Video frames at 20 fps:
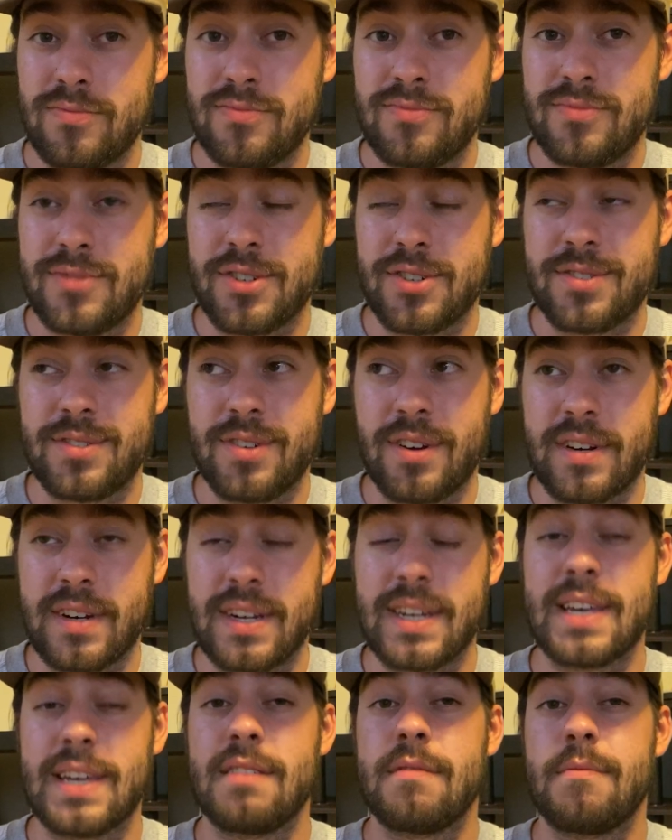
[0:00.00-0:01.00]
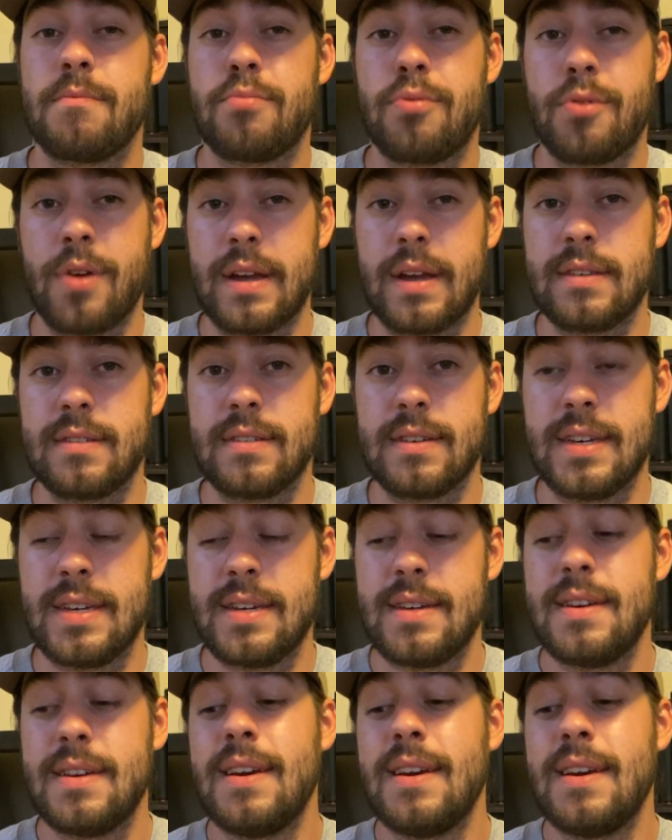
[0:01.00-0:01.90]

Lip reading: They're starting to get pricey,